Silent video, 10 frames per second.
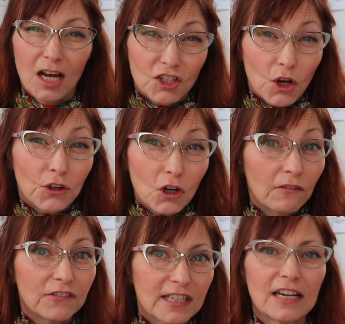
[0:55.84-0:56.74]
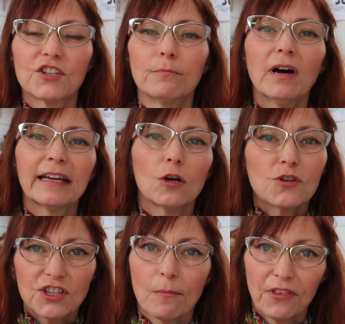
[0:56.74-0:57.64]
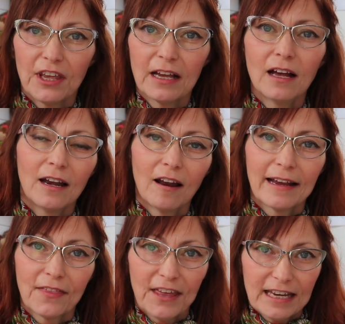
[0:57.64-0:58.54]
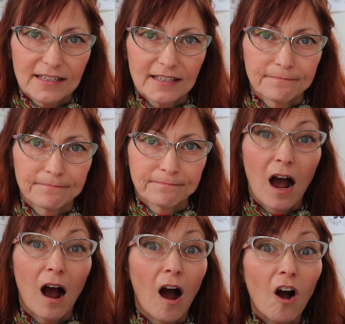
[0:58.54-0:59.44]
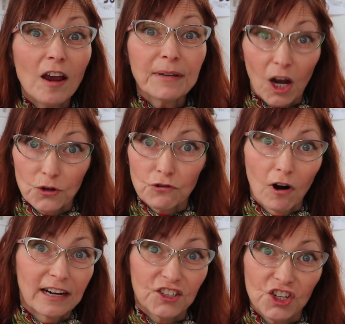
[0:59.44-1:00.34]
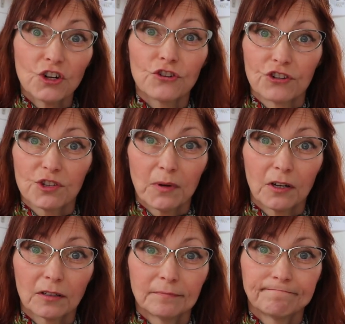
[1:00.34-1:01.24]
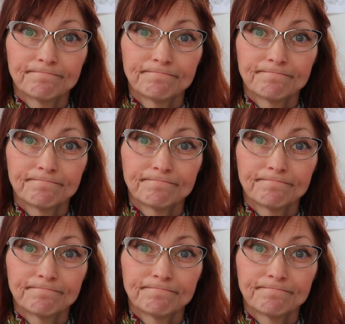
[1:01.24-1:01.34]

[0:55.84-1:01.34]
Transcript: So the conversation might go something like this. I'm going to write a children's book.